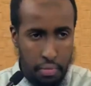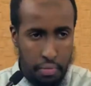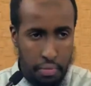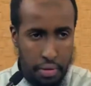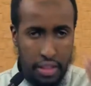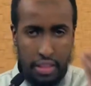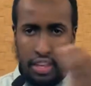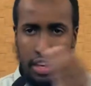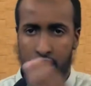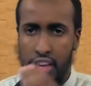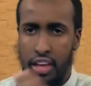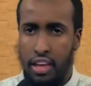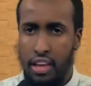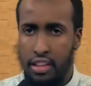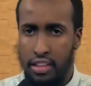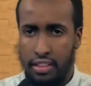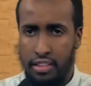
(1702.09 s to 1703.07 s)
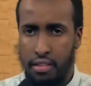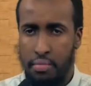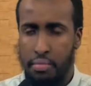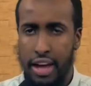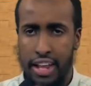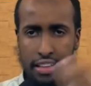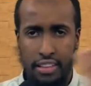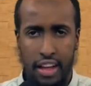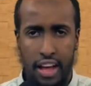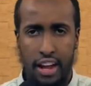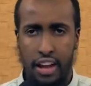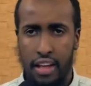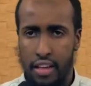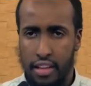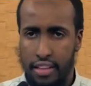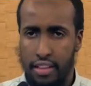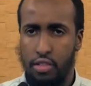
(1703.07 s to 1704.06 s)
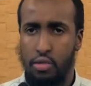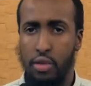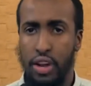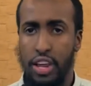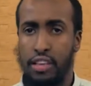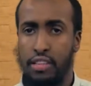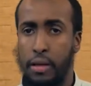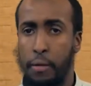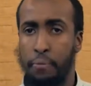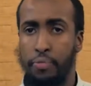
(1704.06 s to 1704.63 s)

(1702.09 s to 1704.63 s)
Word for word: Binti, this is my son, this is what it is.